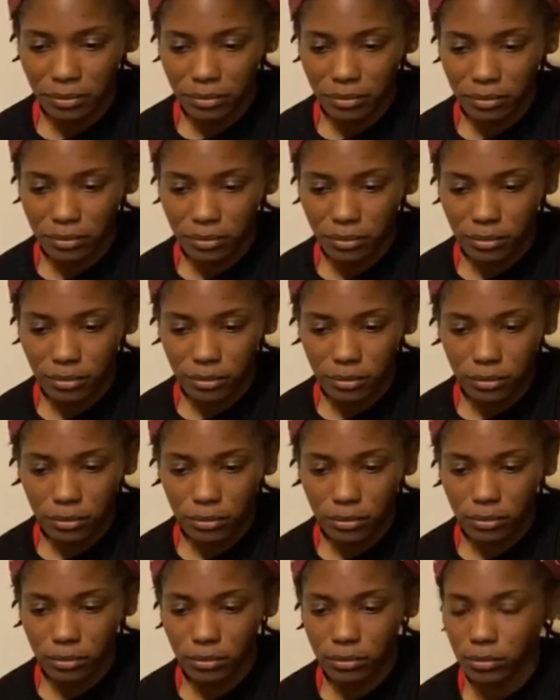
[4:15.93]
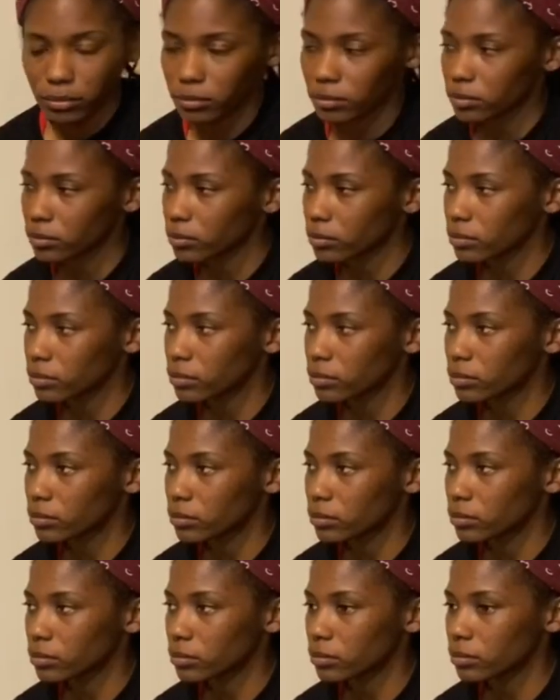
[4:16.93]

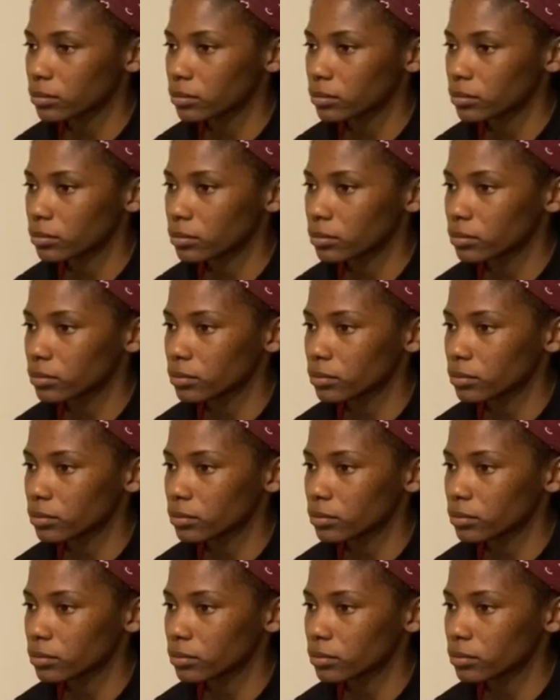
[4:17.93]
The person shown says nothing.